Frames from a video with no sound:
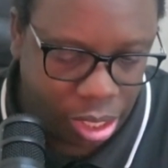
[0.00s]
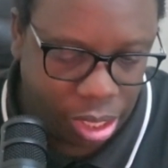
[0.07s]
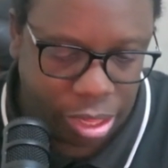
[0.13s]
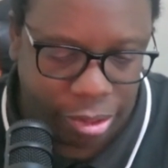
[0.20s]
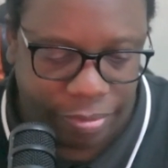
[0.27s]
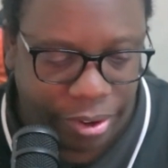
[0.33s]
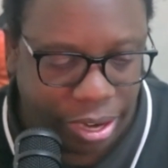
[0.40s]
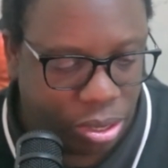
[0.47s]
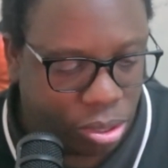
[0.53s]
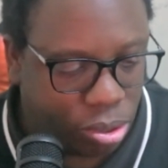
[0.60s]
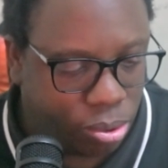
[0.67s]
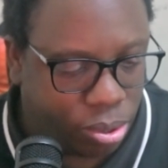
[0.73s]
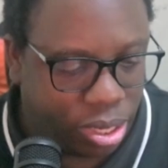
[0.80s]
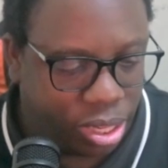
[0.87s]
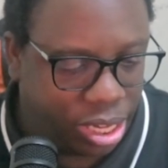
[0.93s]
the final
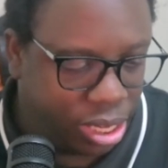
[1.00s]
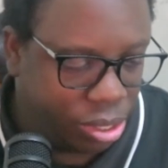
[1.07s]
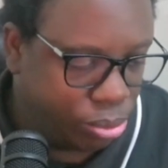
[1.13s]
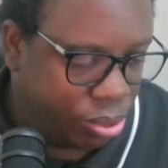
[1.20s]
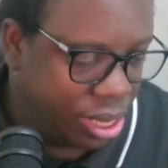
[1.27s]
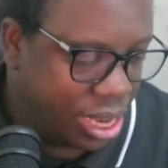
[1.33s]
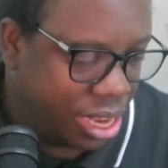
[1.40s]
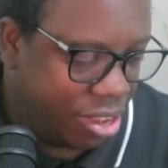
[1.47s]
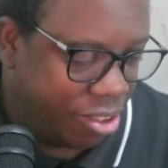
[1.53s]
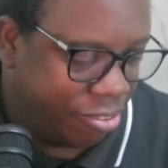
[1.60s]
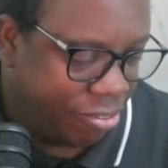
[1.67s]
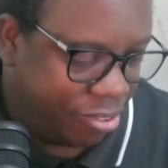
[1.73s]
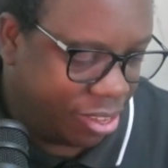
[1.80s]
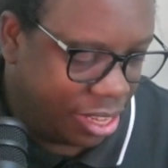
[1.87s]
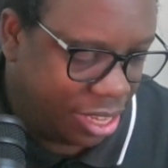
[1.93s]
one that we
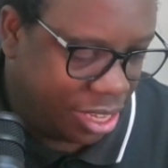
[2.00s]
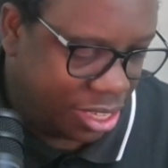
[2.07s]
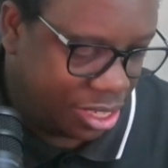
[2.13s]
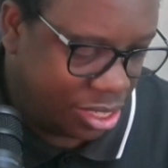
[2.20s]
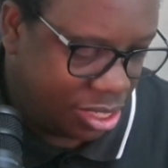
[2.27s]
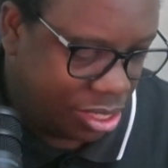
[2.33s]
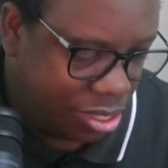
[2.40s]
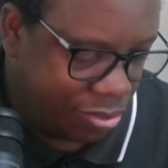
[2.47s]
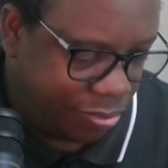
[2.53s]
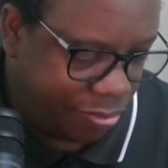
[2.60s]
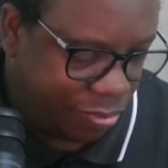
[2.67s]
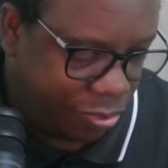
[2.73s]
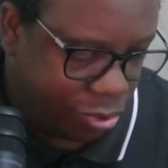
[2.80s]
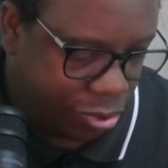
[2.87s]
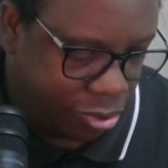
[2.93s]
have is
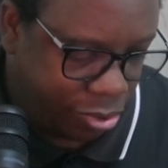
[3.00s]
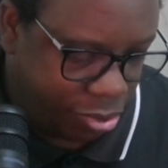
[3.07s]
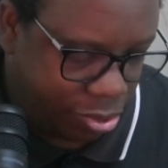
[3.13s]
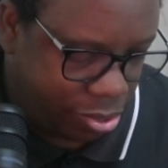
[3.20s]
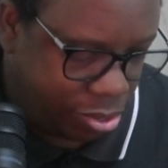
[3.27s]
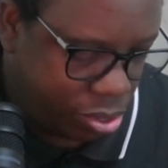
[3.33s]
for